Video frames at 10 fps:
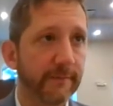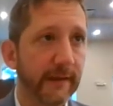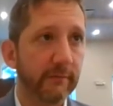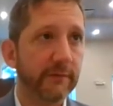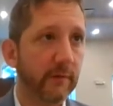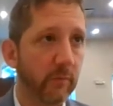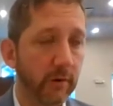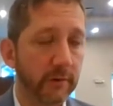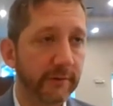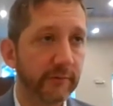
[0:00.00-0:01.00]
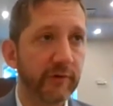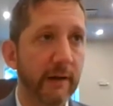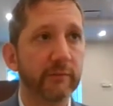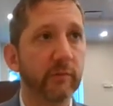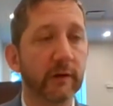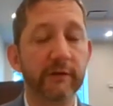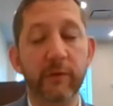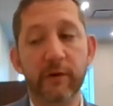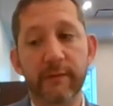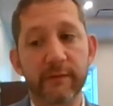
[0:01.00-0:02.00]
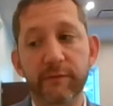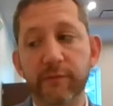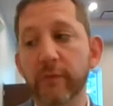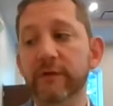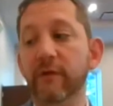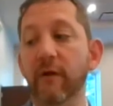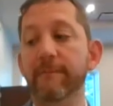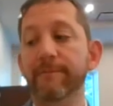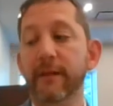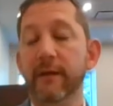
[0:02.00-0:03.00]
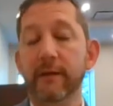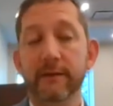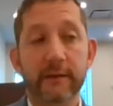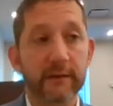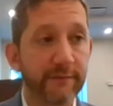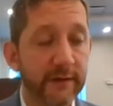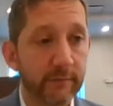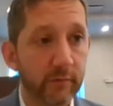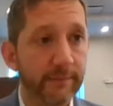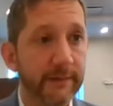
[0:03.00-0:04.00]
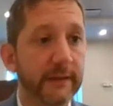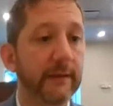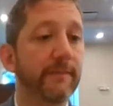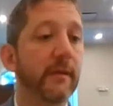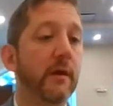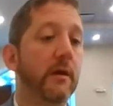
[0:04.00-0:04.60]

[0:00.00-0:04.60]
That was their work. Their job was work. I spoke about this a few weeks ago. The Leviim would be